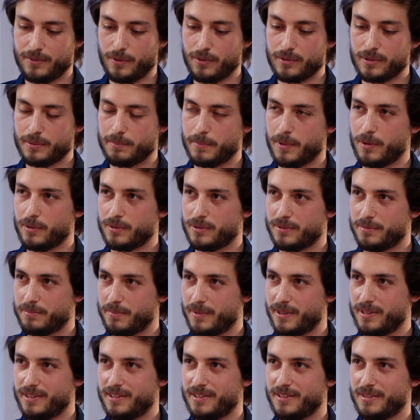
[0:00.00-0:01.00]
thought about
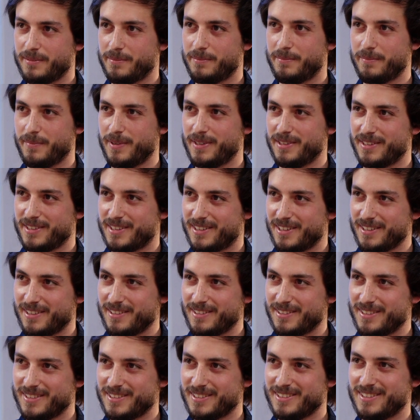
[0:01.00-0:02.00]
many
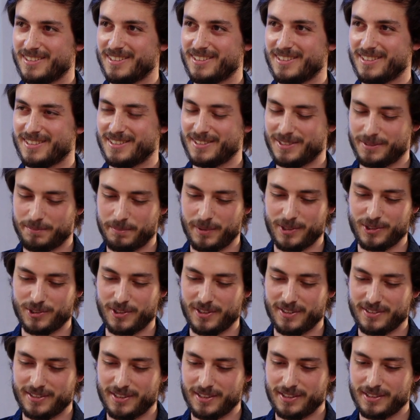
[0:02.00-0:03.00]
medical
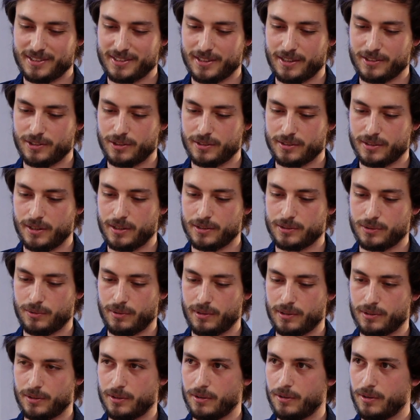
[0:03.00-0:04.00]
specialties, such as
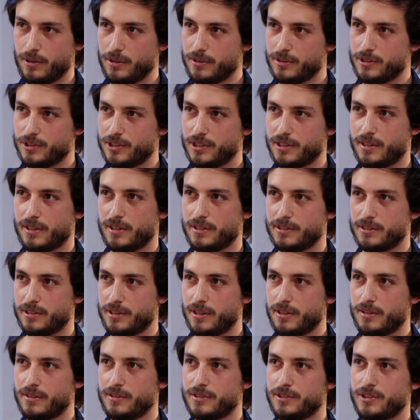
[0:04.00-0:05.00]
gastroenterology,
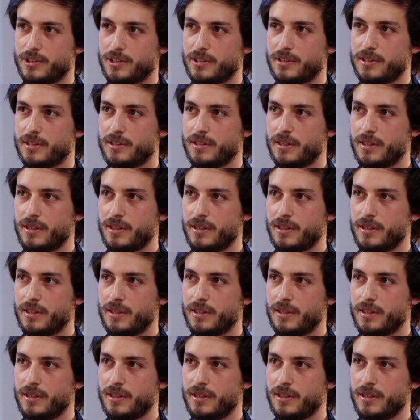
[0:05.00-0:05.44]
cardiology,